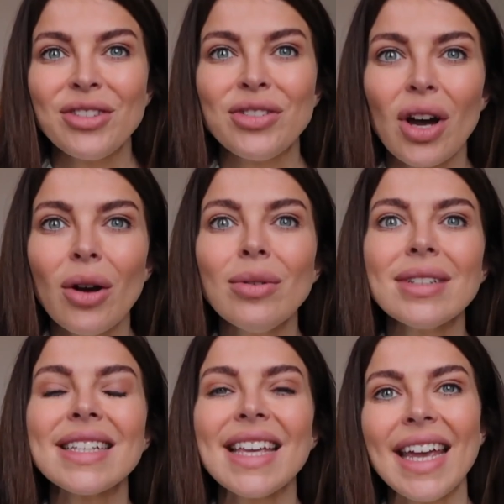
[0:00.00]

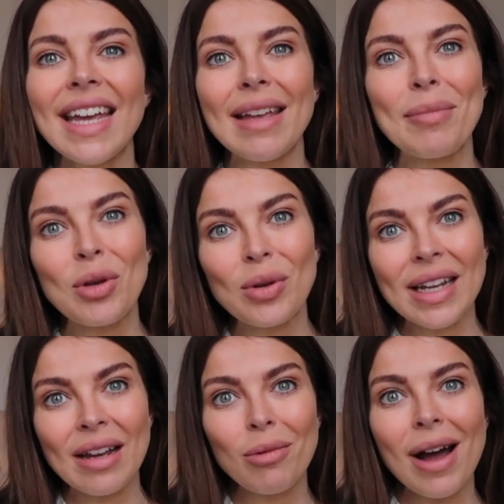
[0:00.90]
Don't keep your
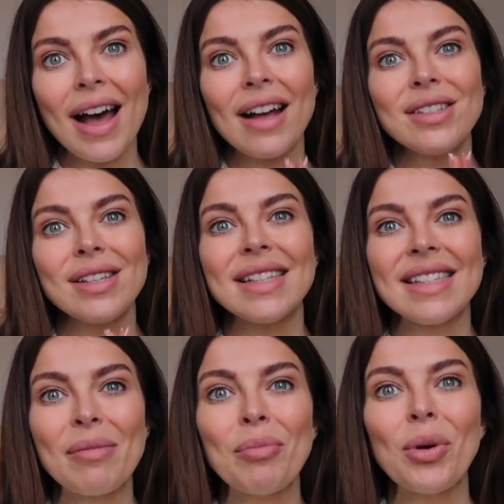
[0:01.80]
knitwear to
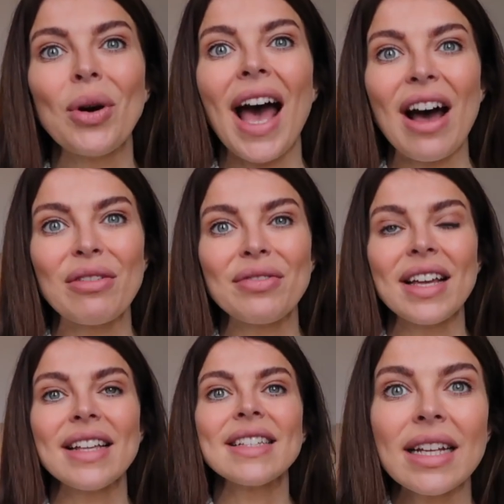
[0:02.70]
simple
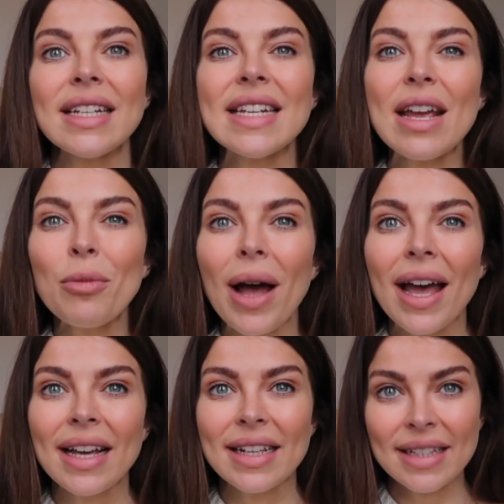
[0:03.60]
outfits.
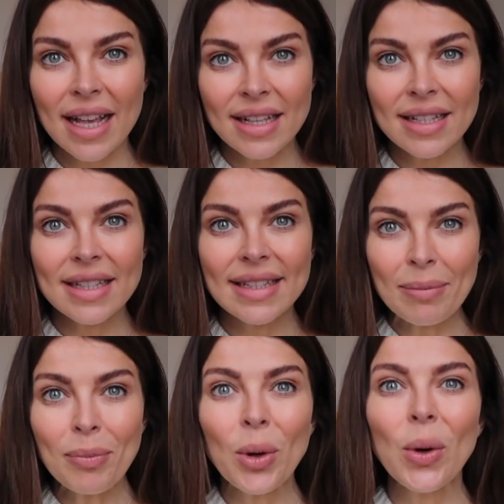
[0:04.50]
Knitwear is
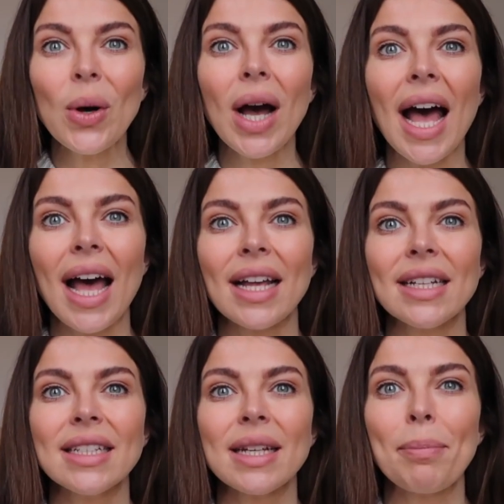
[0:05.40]
simple
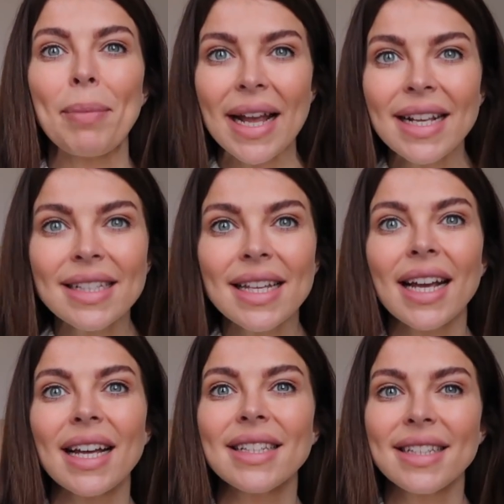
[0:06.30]
and
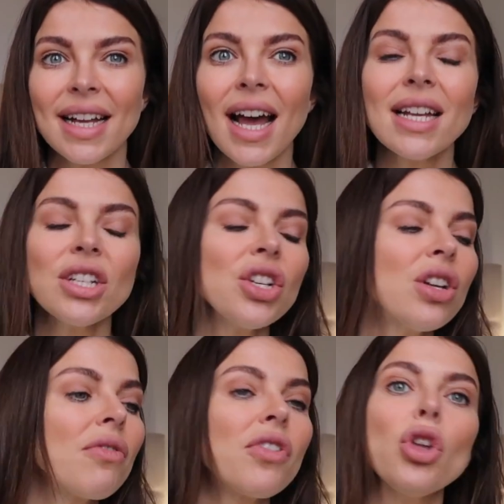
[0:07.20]
basic and stylish
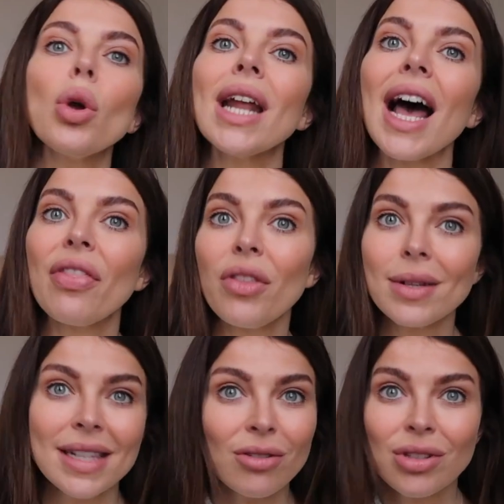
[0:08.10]
enough that you can add
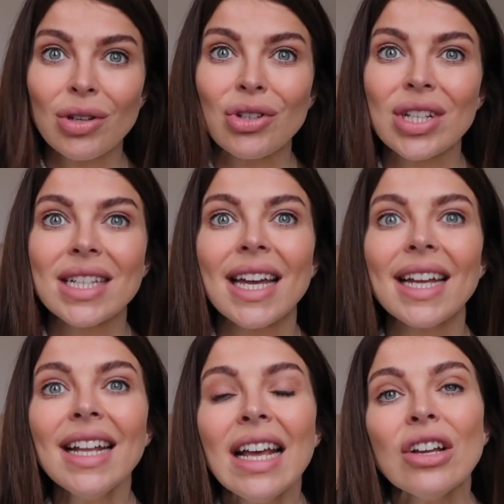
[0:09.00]
those little touches
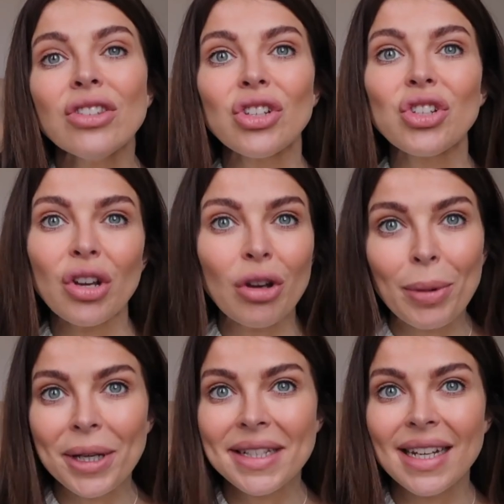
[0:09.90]
in to show your
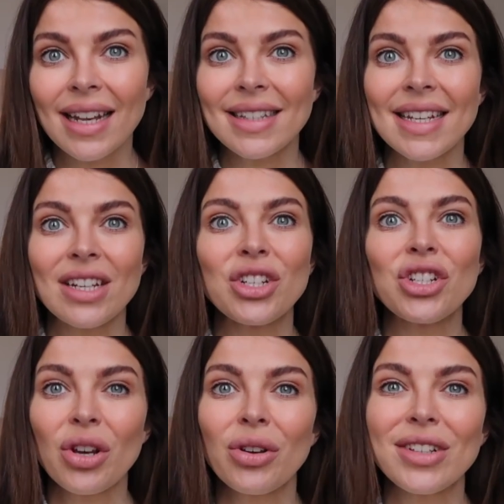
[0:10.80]
personality, to
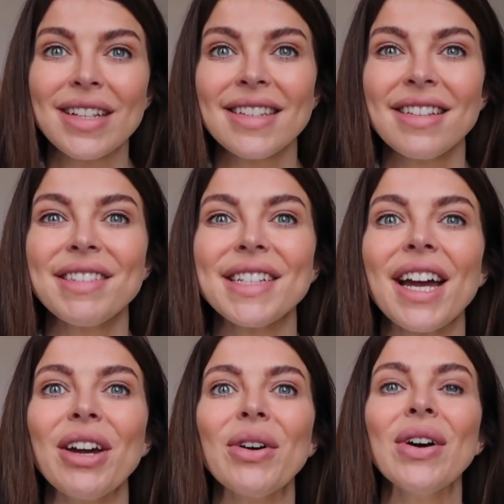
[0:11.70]
show your sense of
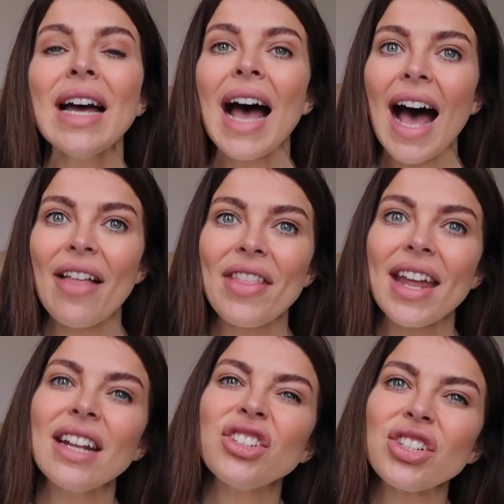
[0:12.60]
style, and
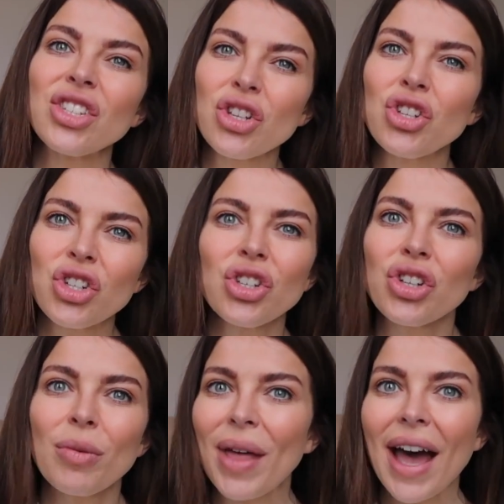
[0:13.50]
then just zhuzh
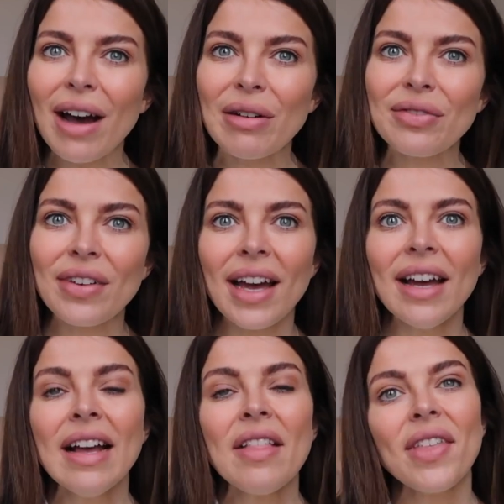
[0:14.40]
up that
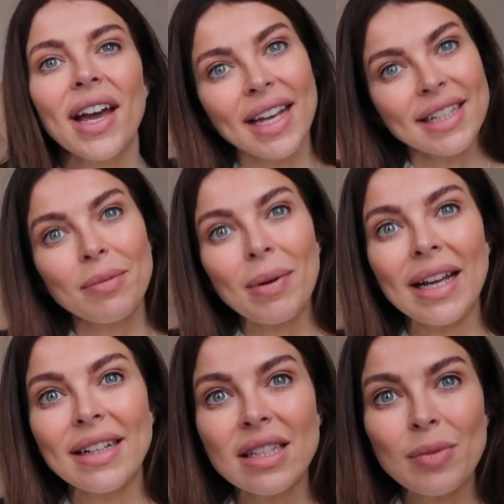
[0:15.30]
outfit. That is a
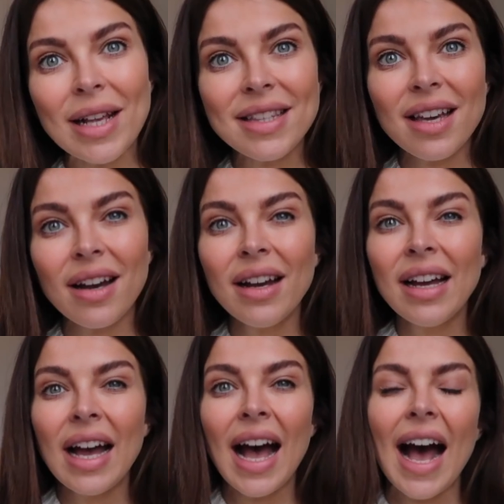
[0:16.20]
plain sweater.
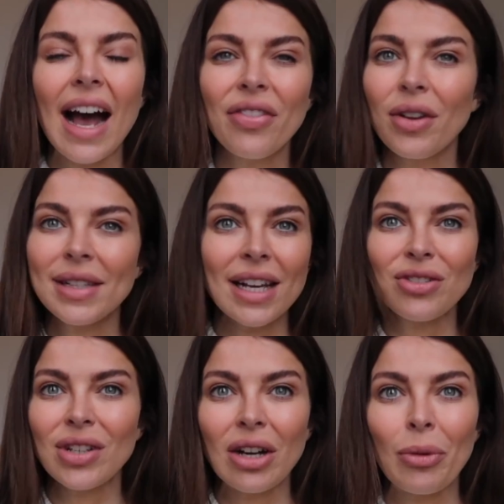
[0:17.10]
Add those
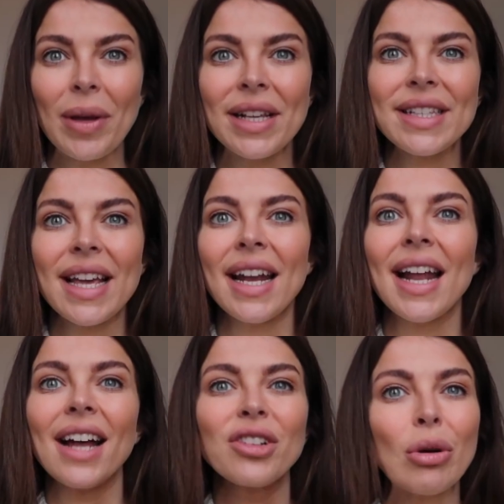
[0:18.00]
extra little bits in.
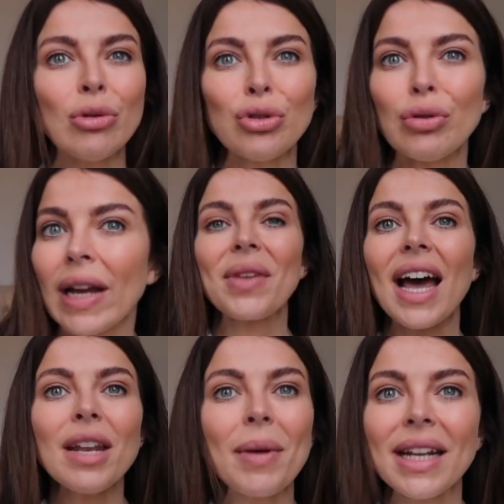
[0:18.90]
Add gold jewelry,
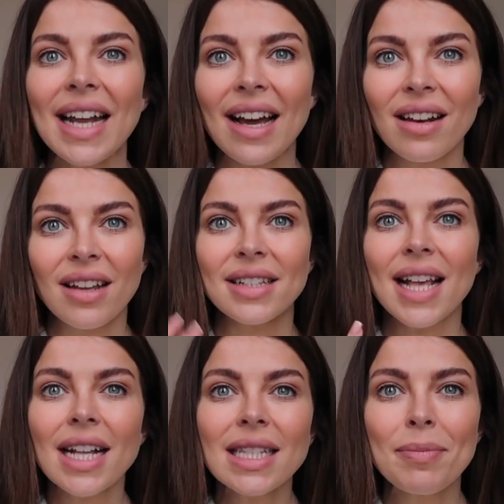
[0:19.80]
add a big necklace,
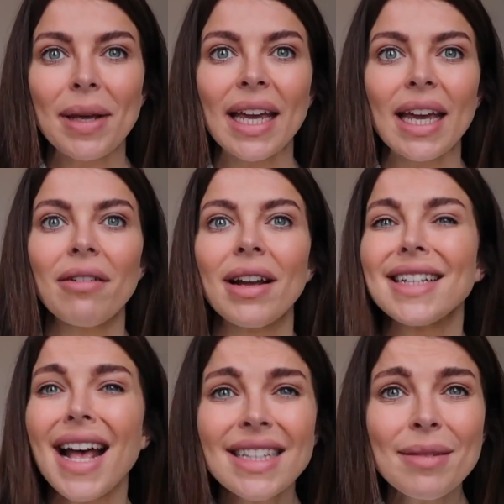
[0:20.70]
add some big earrings,
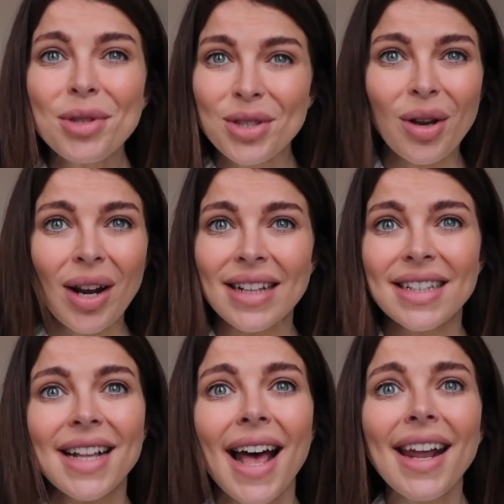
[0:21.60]
add some
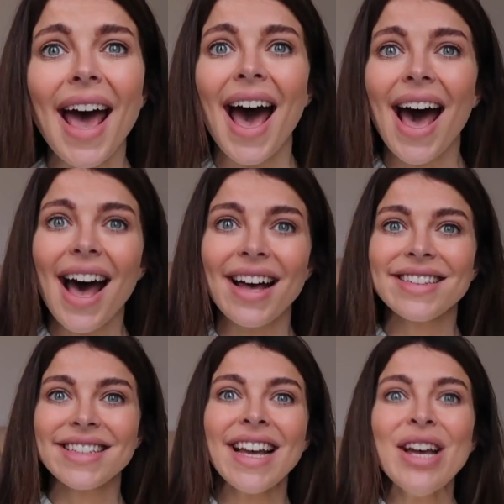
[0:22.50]
sunglasses, add a hat.
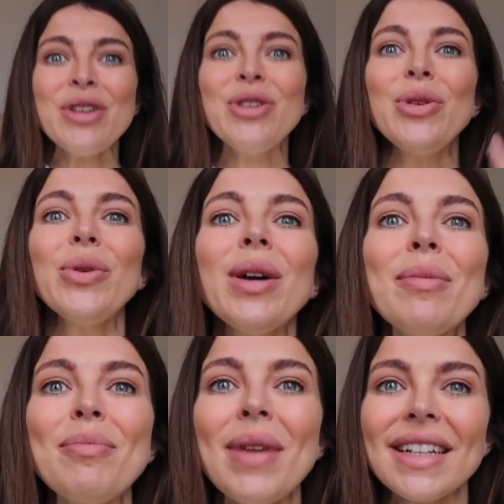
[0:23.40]
You
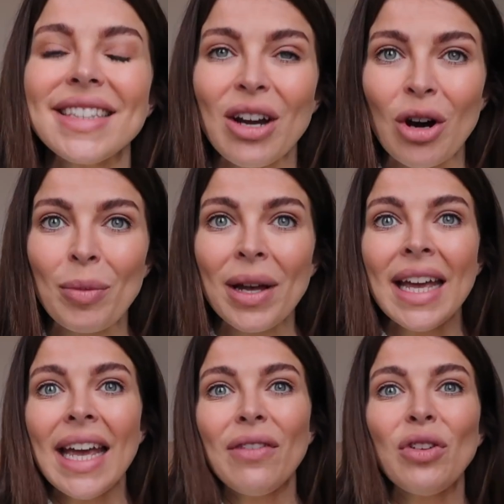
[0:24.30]
can mix it up.
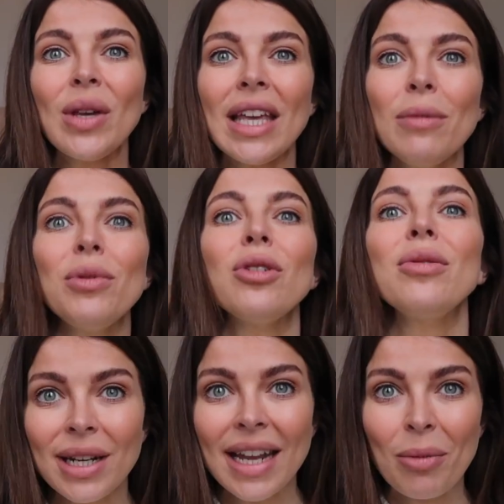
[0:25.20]
If you keep your
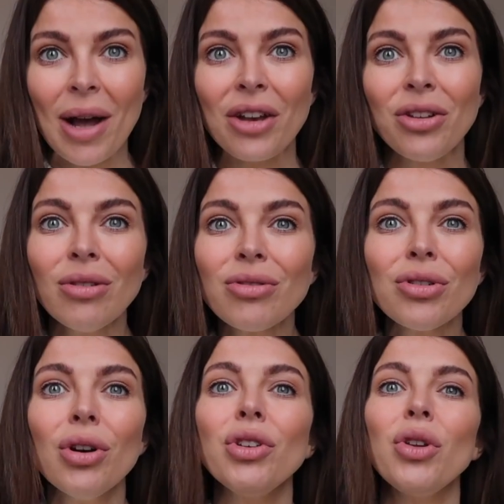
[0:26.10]
knitwear
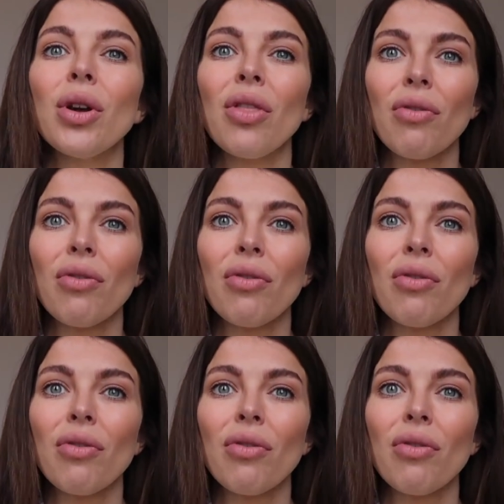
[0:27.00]
neutral, you can